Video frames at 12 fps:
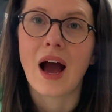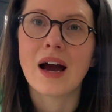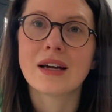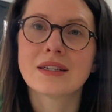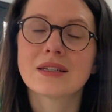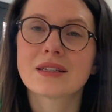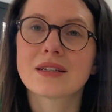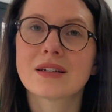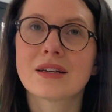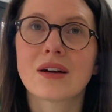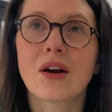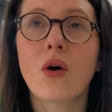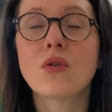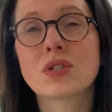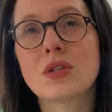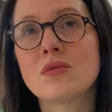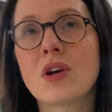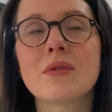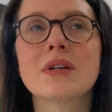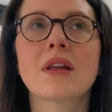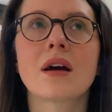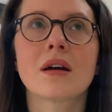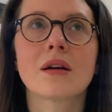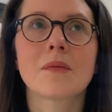and also knowing
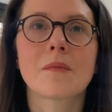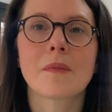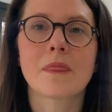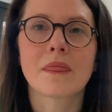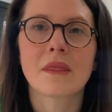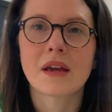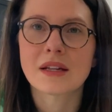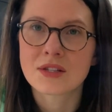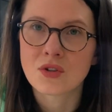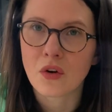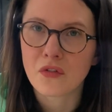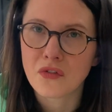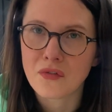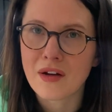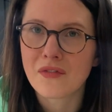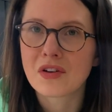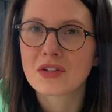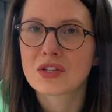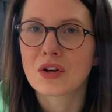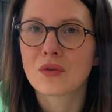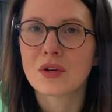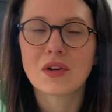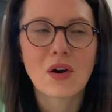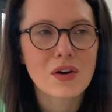that it's not forever. So
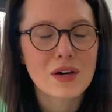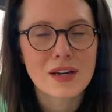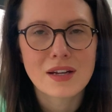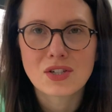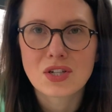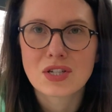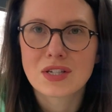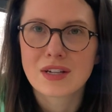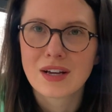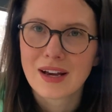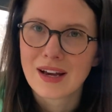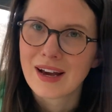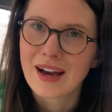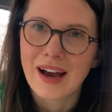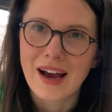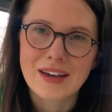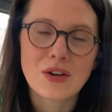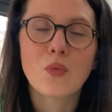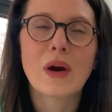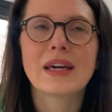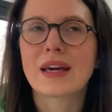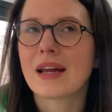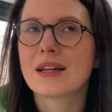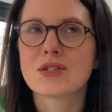you're not going to just, your
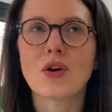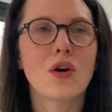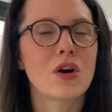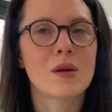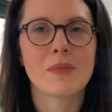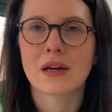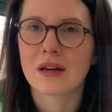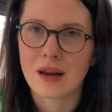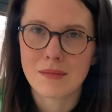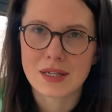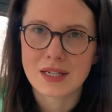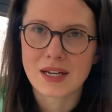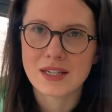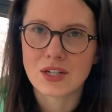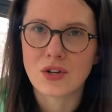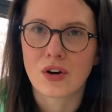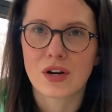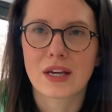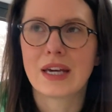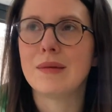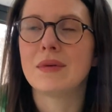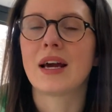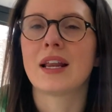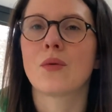weight gain's not going to be unlimited. You're not going to
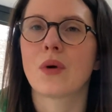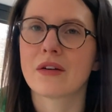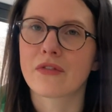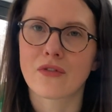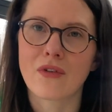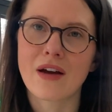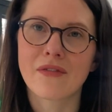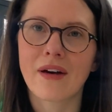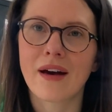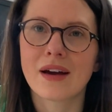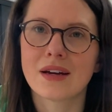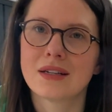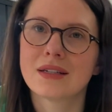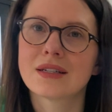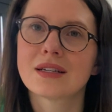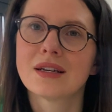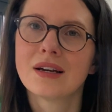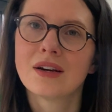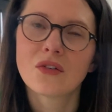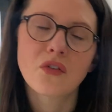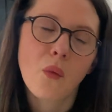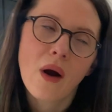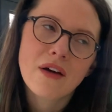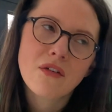keep gaining weight forever. And
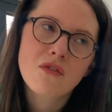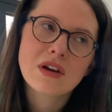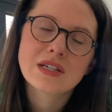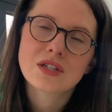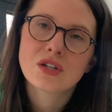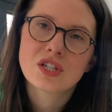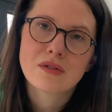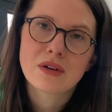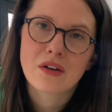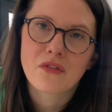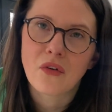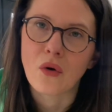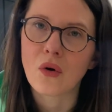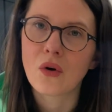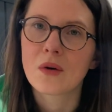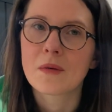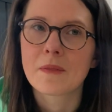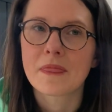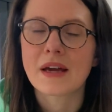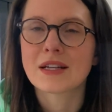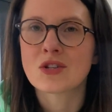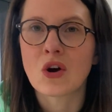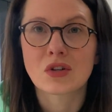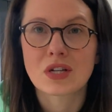for whatever reason you're doing it for,
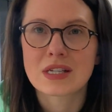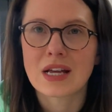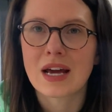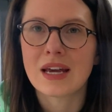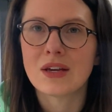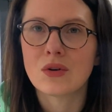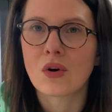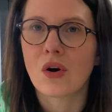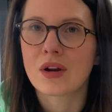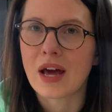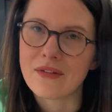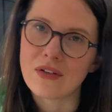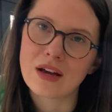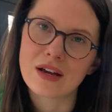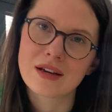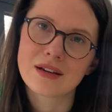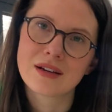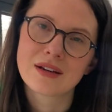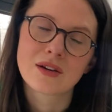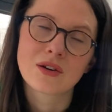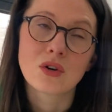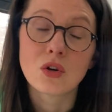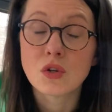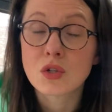it's not to say you can't ever
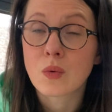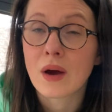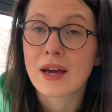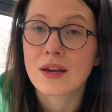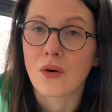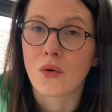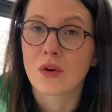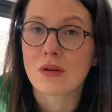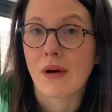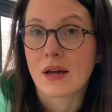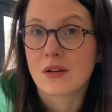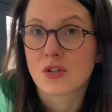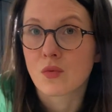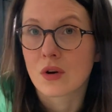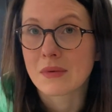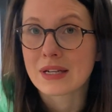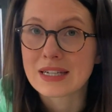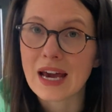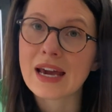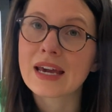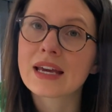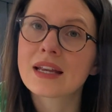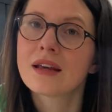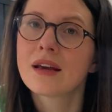lose weight, or you might just want to
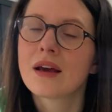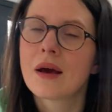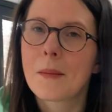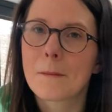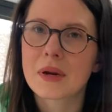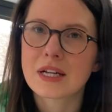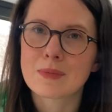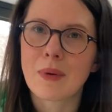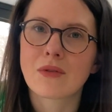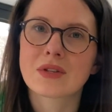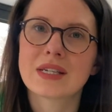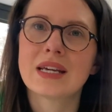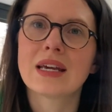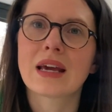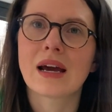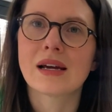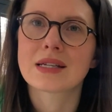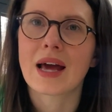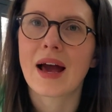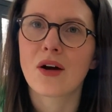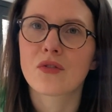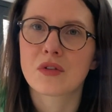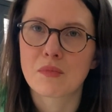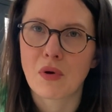maintain, but it's about seeing it as a
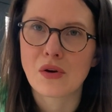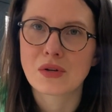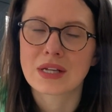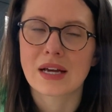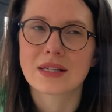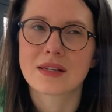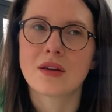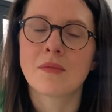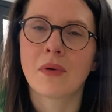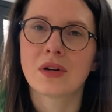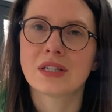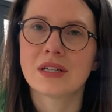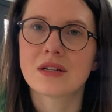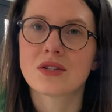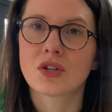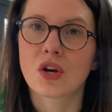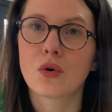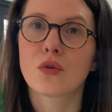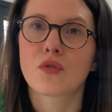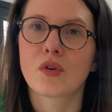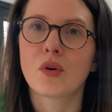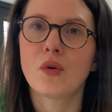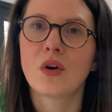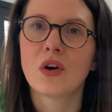healthy process that your body needs to go
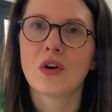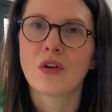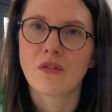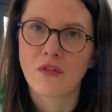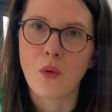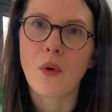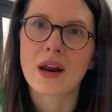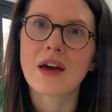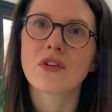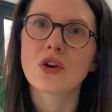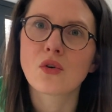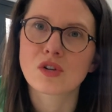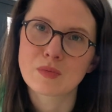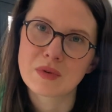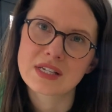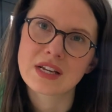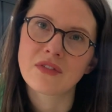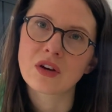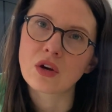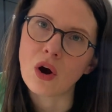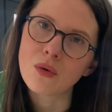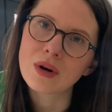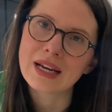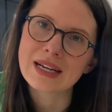through for whatever your specific
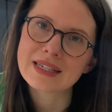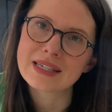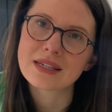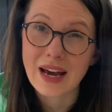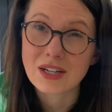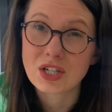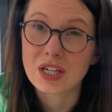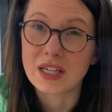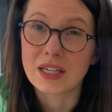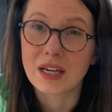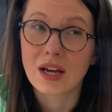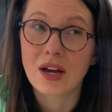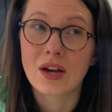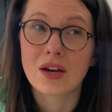goal is. Actually,